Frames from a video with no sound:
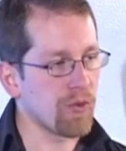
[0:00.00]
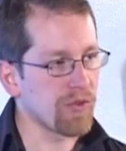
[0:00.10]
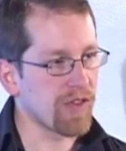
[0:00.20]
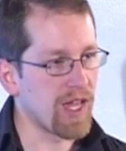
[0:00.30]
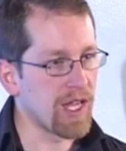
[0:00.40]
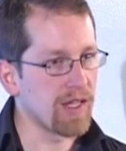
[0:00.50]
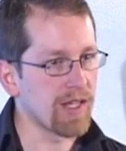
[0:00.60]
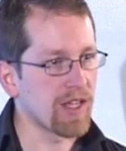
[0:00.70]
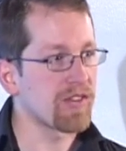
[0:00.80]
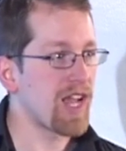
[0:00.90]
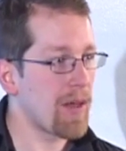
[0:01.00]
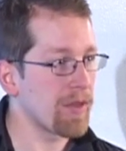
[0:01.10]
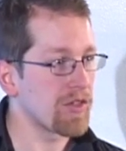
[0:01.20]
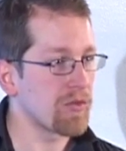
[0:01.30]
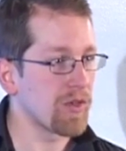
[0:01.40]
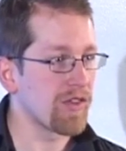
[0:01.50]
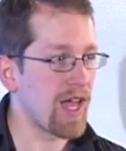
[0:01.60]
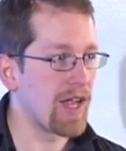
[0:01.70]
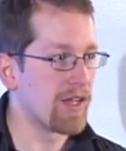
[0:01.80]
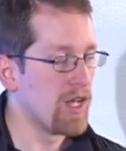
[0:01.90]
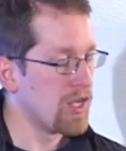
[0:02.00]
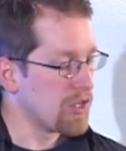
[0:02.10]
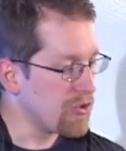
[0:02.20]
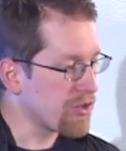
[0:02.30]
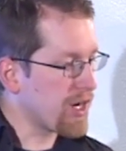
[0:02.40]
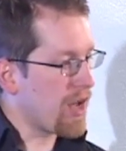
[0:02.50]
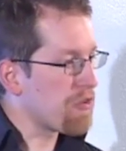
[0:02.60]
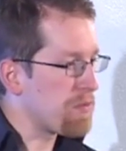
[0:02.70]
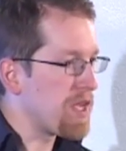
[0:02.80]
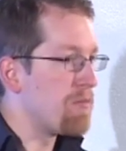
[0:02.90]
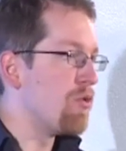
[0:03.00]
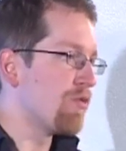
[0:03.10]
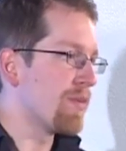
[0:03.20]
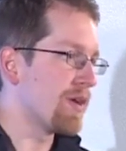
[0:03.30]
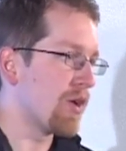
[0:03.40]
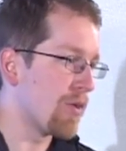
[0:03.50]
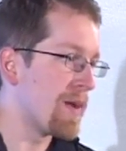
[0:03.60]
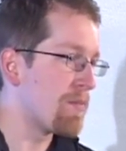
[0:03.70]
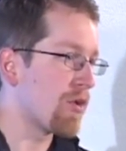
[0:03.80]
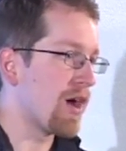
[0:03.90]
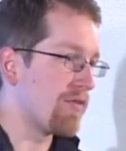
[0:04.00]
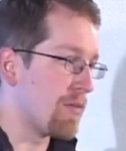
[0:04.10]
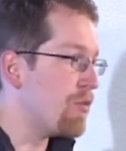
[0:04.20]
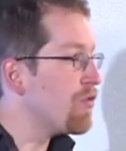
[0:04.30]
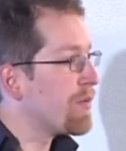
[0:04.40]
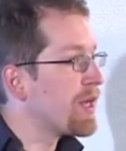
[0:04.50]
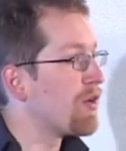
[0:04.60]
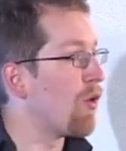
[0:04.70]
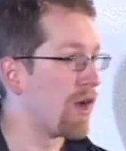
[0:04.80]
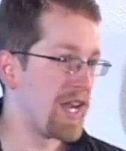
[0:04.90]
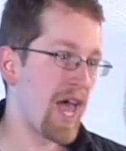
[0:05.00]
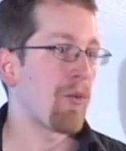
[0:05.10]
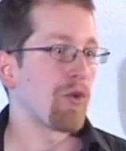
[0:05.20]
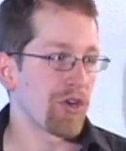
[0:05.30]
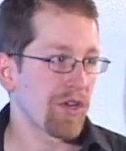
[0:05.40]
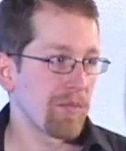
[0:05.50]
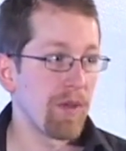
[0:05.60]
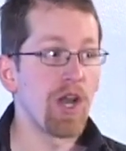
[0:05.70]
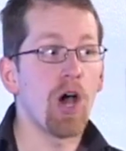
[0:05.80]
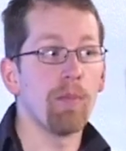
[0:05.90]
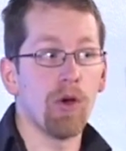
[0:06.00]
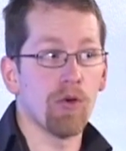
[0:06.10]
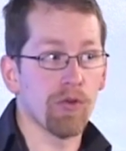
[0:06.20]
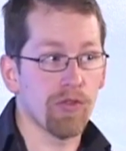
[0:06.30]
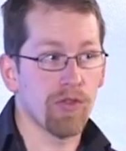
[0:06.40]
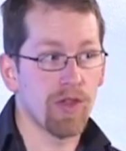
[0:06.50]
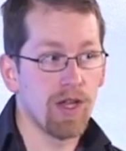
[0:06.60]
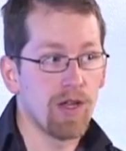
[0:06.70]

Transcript: rules they, they established was that you could either be a movement, a member of a movement or a network, but not both,